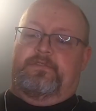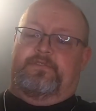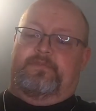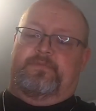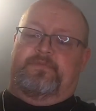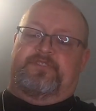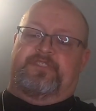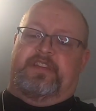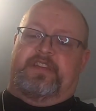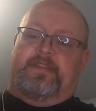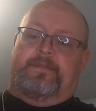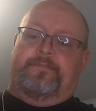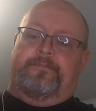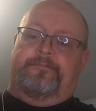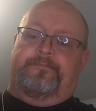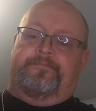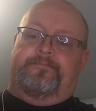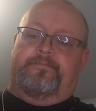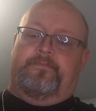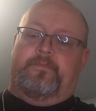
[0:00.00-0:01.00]
some chicken,
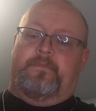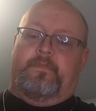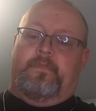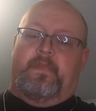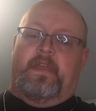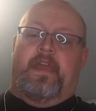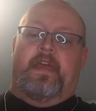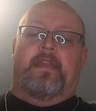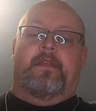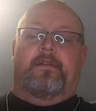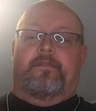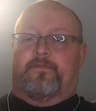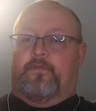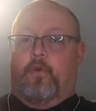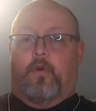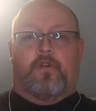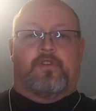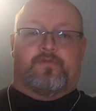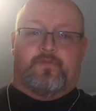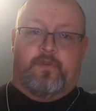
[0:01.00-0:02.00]
and of
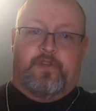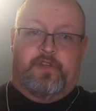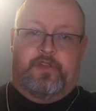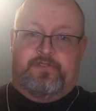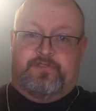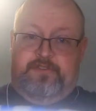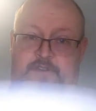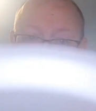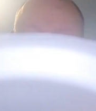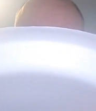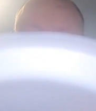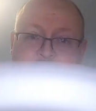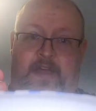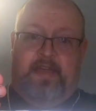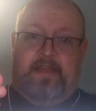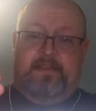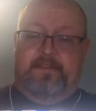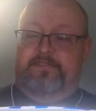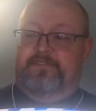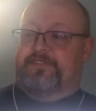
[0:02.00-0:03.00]
course we're using our
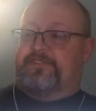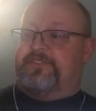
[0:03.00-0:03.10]
fine